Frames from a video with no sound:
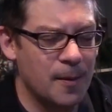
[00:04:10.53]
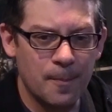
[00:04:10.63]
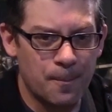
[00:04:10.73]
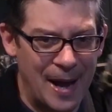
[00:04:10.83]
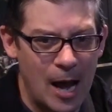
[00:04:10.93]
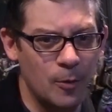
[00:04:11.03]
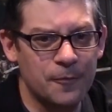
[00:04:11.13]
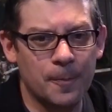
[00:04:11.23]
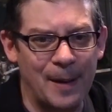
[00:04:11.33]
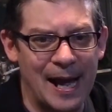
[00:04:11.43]
Pound
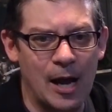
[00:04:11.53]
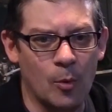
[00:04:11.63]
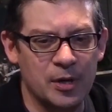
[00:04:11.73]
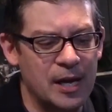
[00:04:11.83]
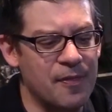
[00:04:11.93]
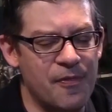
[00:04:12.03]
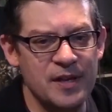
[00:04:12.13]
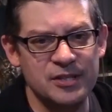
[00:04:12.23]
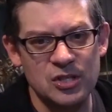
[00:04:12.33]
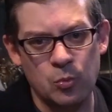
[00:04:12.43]
for pound,
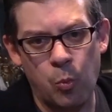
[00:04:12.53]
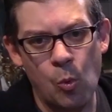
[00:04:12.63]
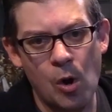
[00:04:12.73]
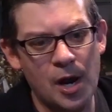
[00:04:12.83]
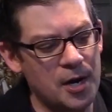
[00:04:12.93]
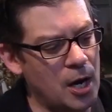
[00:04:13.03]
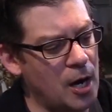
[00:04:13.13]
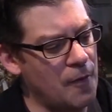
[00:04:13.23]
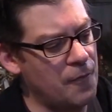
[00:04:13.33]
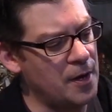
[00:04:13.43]
this is one
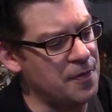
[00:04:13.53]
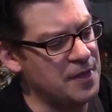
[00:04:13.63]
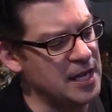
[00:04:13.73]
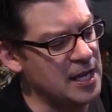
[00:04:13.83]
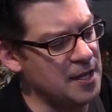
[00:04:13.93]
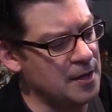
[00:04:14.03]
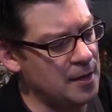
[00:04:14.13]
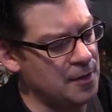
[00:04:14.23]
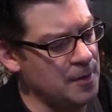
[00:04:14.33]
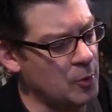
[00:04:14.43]
of the
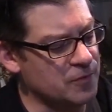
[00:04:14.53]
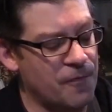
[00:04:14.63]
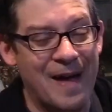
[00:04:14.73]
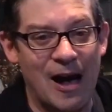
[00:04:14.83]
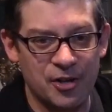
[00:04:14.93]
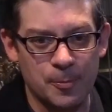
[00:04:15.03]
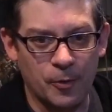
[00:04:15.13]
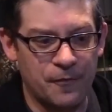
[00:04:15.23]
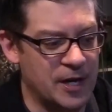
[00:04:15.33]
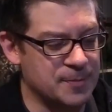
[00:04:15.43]
most
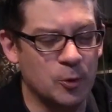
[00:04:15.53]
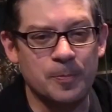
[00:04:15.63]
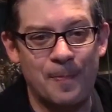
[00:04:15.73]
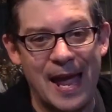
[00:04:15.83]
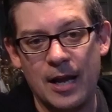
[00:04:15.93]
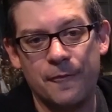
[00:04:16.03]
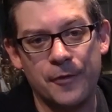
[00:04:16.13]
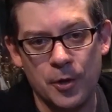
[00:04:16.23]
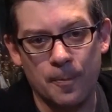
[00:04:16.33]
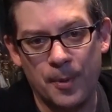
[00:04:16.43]
valuable figures, most bang for
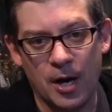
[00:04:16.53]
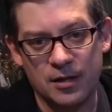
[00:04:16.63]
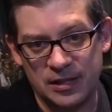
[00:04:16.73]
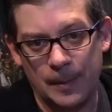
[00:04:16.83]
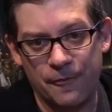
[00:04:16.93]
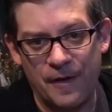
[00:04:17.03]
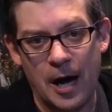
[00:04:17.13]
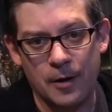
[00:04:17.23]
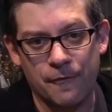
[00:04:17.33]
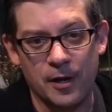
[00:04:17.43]
your buck type
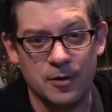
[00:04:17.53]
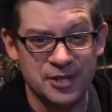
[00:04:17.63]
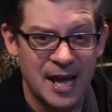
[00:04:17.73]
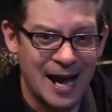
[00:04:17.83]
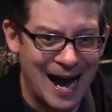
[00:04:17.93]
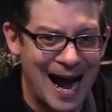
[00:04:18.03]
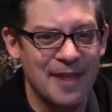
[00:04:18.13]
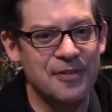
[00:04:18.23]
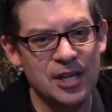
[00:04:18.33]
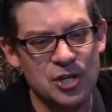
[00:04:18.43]
fodder figures I
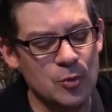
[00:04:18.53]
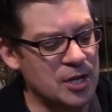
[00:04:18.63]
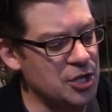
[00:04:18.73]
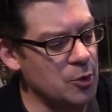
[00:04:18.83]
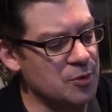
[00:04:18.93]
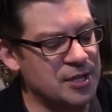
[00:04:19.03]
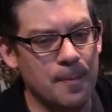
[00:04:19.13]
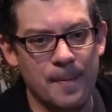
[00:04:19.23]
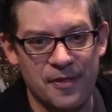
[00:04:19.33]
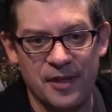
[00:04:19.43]
think you can use
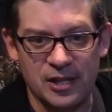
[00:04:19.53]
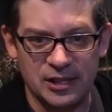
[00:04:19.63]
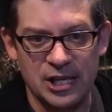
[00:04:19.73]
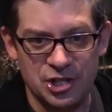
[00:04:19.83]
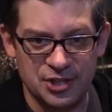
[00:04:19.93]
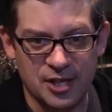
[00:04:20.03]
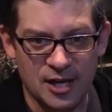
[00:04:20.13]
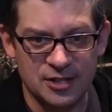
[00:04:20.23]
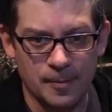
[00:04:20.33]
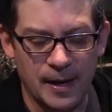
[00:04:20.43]
in Mythic Legions
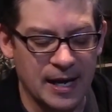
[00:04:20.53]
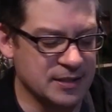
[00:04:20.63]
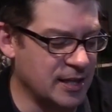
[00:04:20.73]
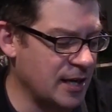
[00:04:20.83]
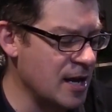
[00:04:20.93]
customizing.